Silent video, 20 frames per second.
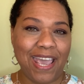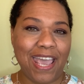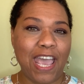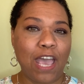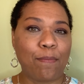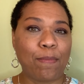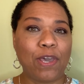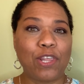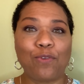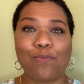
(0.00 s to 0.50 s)

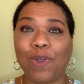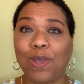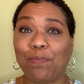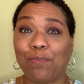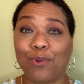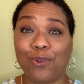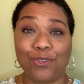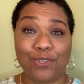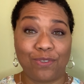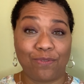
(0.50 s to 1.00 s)
Am I the right
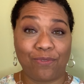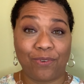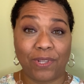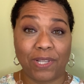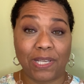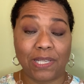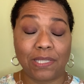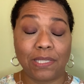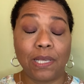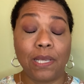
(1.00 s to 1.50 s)
person for
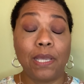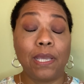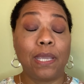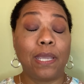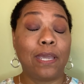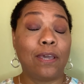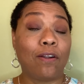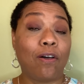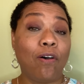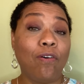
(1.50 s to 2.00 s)
this?
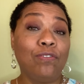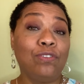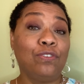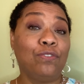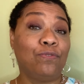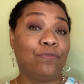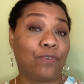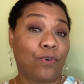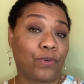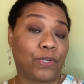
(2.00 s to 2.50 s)
It also
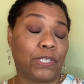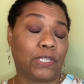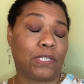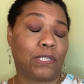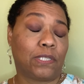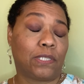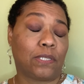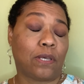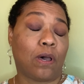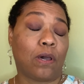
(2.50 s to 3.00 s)

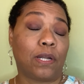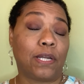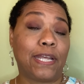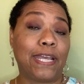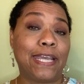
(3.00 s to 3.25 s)
focuses on